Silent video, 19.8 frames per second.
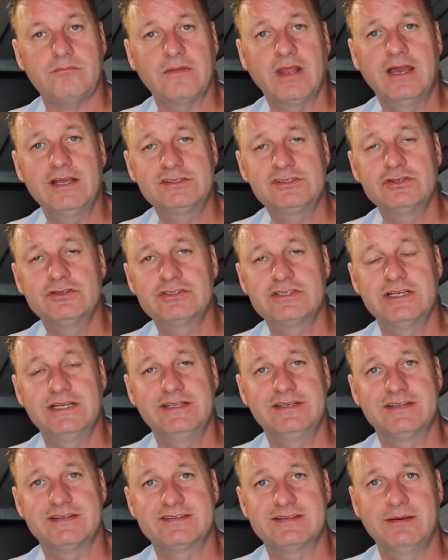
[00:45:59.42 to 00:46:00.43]
That's usually
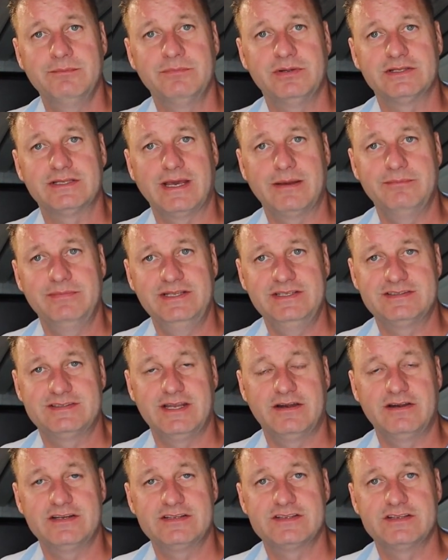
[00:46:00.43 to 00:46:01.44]
the symbol. That means
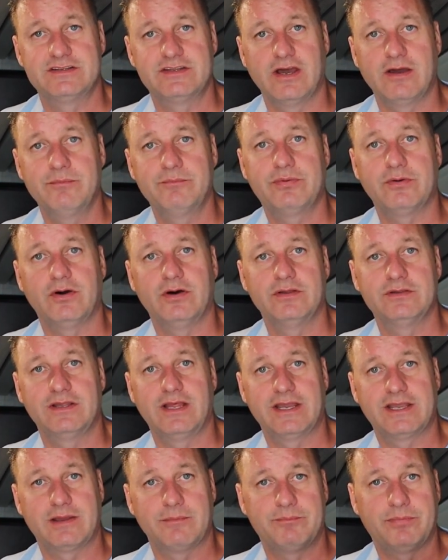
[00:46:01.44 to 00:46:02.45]
there is a dump on like a